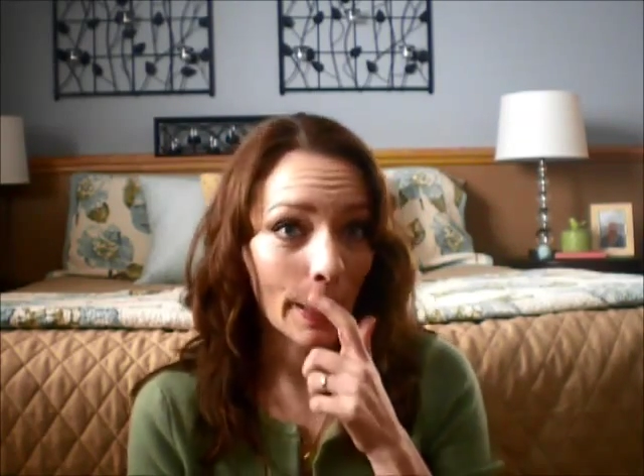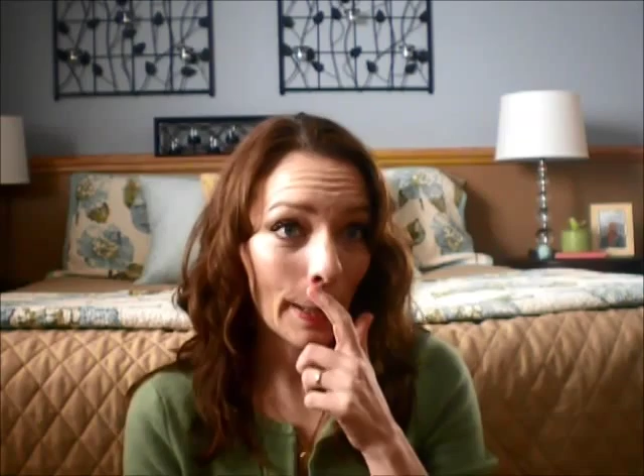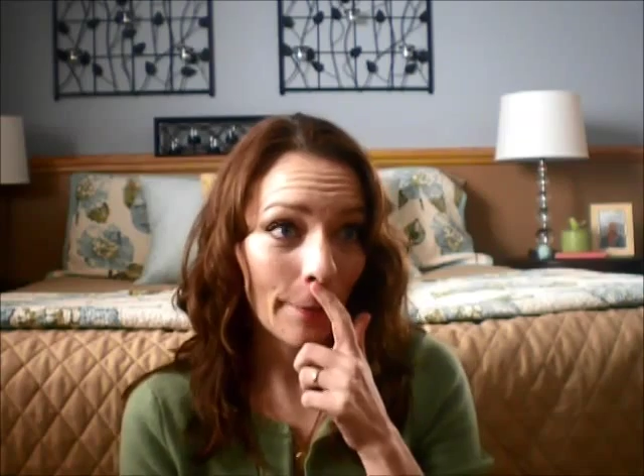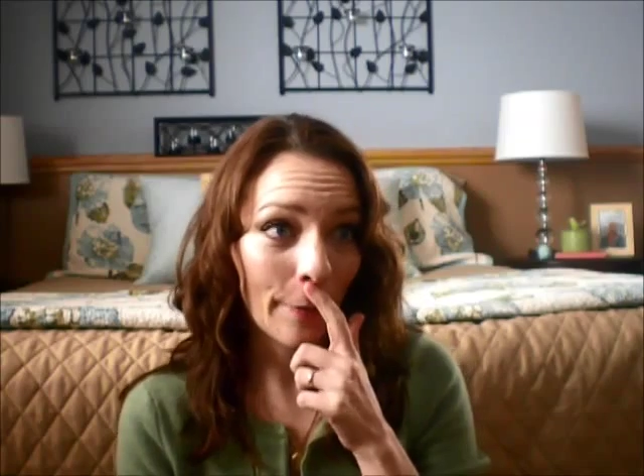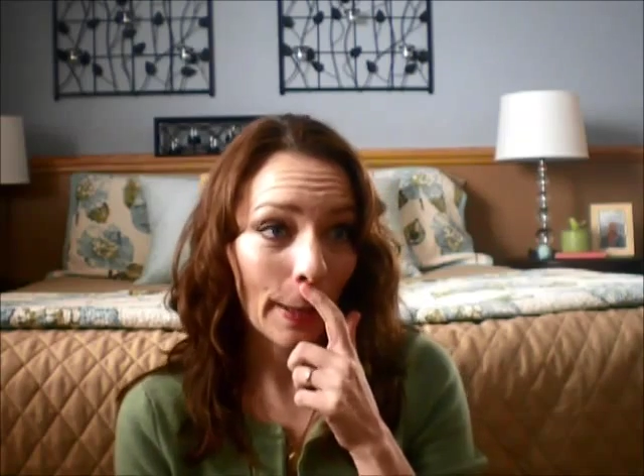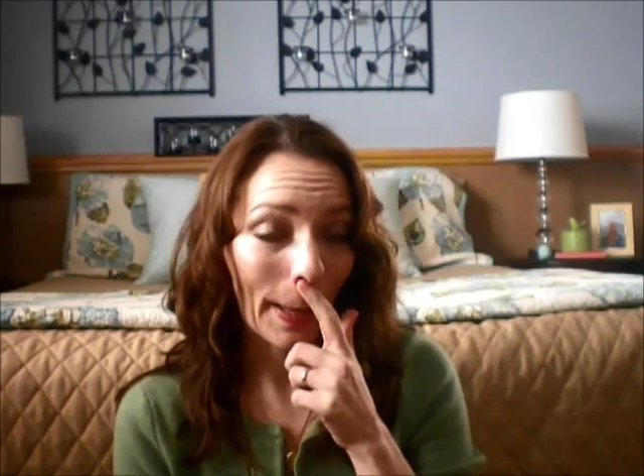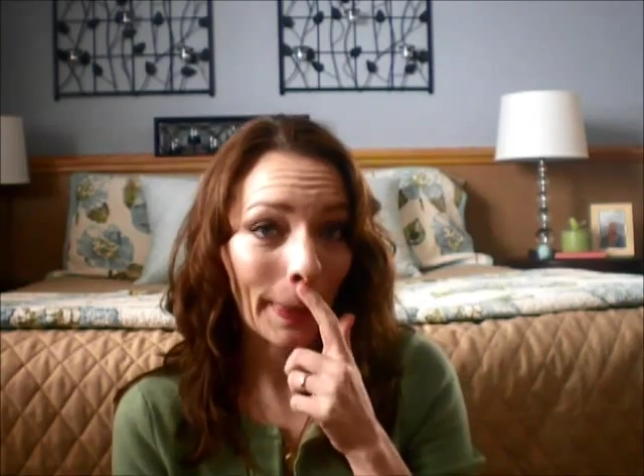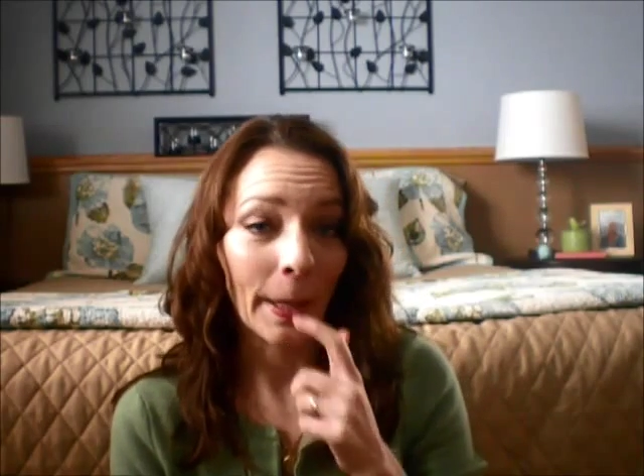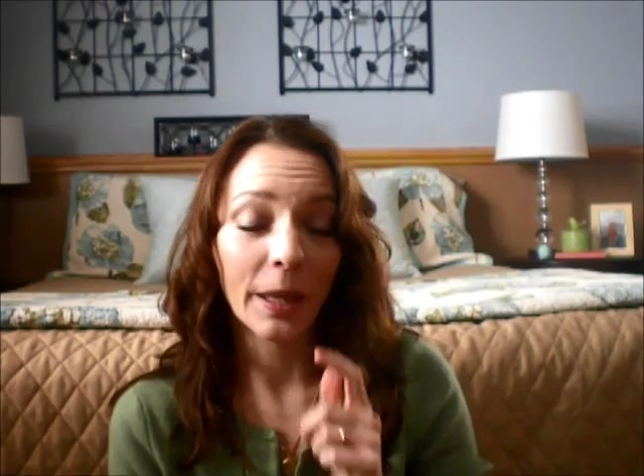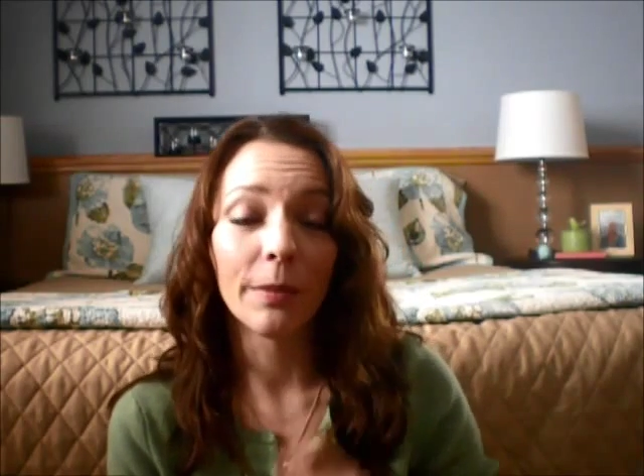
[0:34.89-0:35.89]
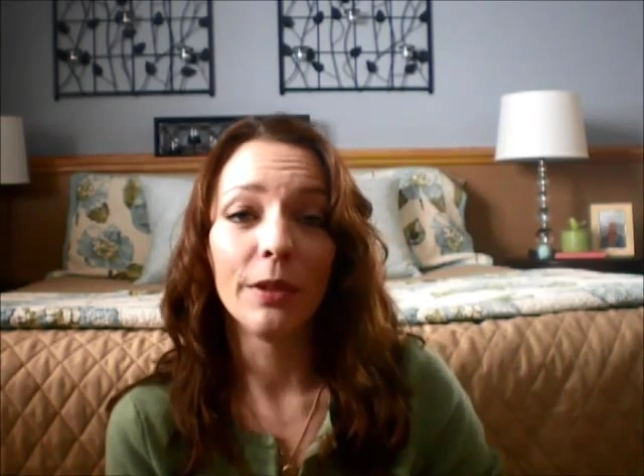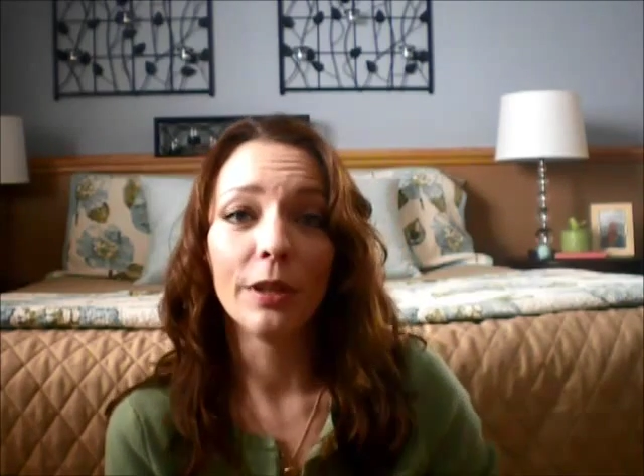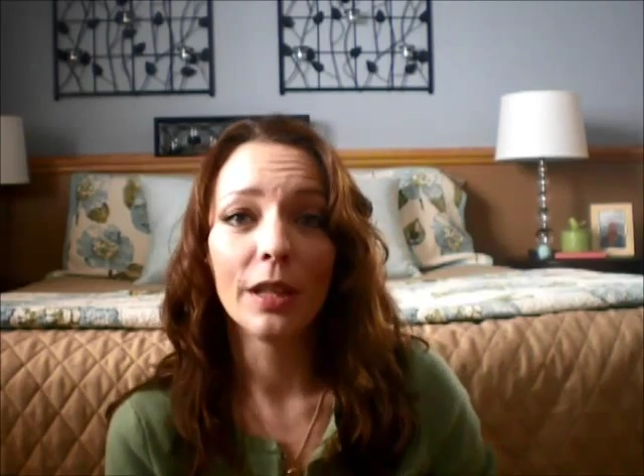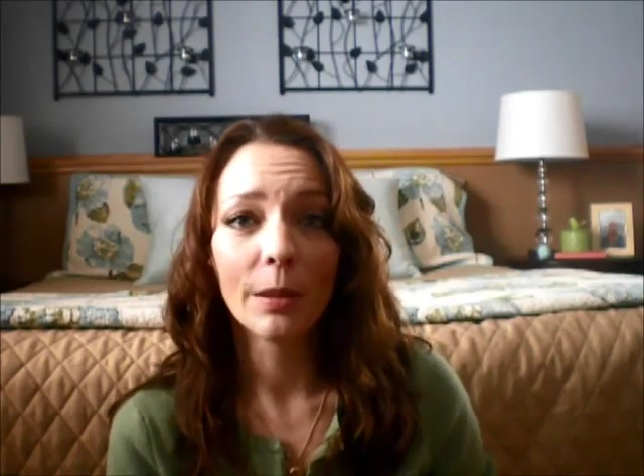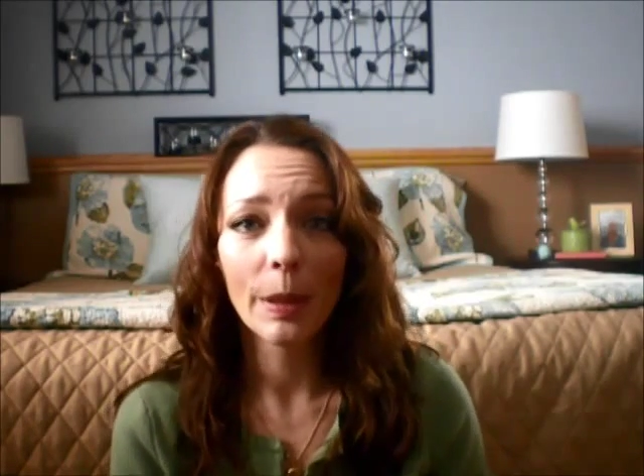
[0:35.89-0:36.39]
I love the
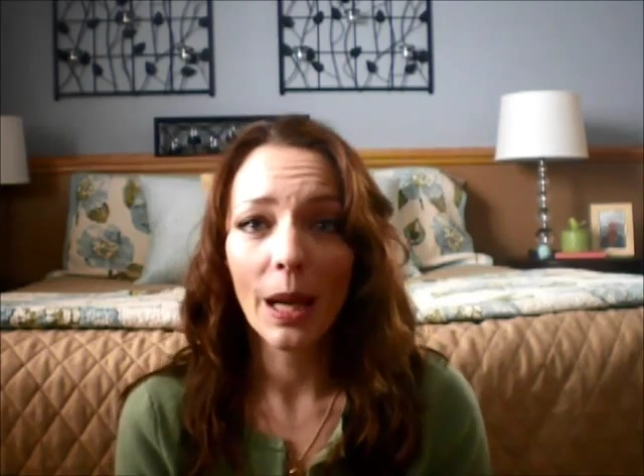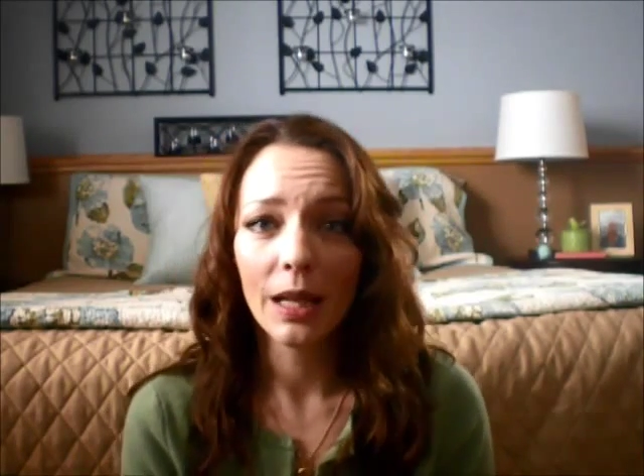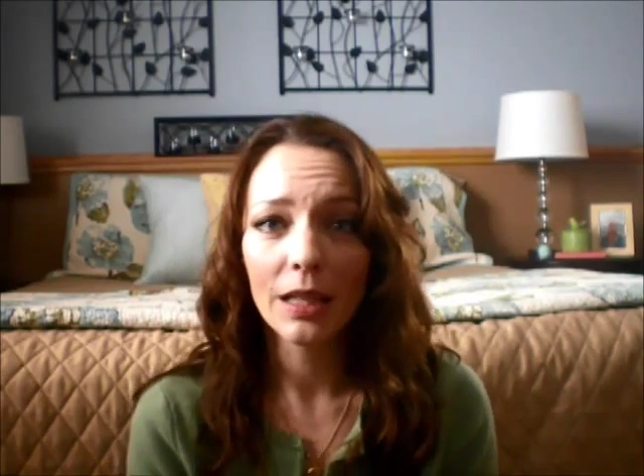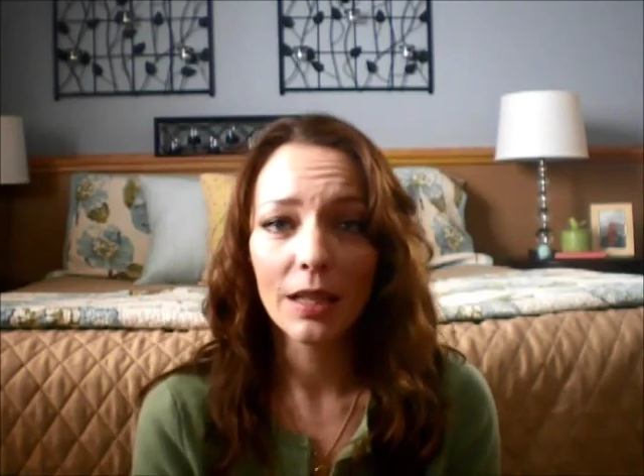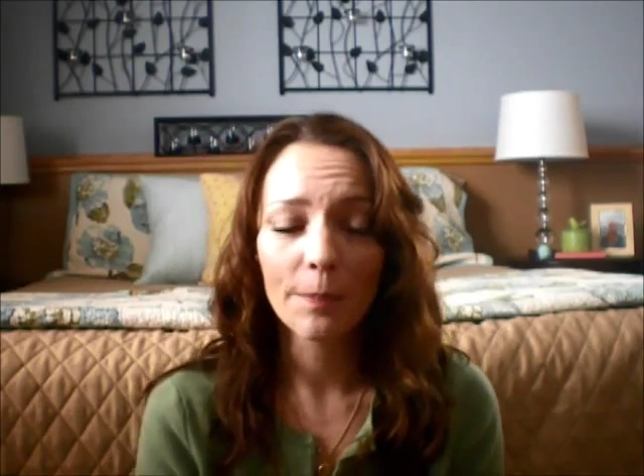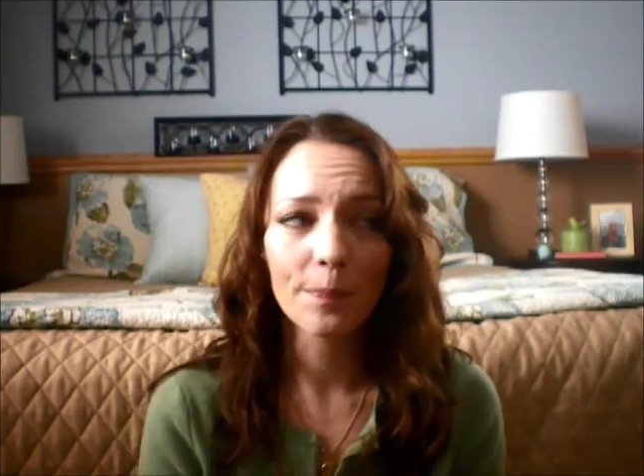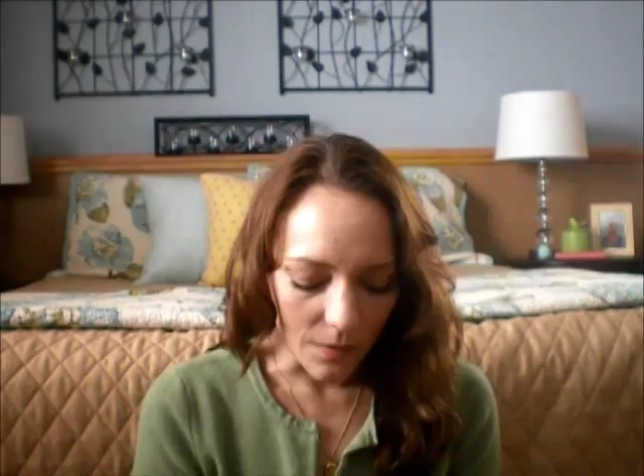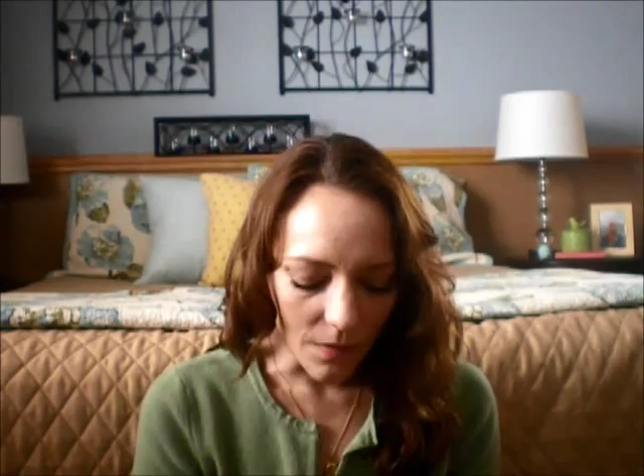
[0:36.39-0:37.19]
community behind it.